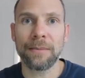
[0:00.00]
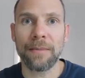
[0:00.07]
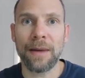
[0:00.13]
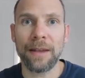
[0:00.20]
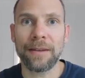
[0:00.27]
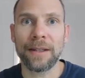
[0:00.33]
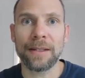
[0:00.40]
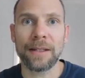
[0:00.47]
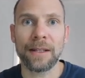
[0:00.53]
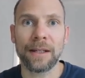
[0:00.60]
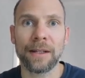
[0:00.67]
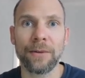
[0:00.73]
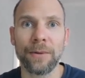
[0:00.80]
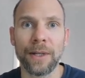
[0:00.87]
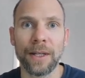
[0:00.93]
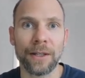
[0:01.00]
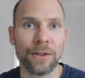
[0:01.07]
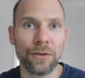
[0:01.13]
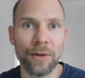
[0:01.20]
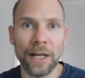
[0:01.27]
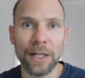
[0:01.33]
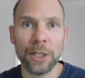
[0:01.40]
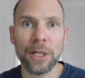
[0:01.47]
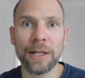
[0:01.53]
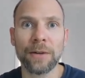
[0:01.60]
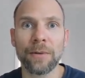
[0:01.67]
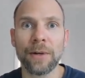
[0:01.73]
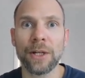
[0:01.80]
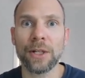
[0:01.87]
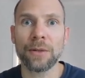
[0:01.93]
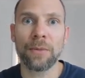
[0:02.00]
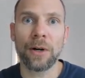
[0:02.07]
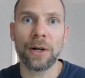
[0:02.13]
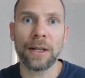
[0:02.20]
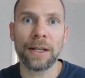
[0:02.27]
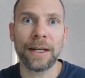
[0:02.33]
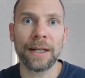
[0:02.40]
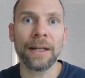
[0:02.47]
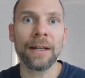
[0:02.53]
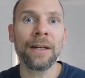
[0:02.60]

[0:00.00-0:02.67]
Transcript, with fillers: methods including structural equation modeling,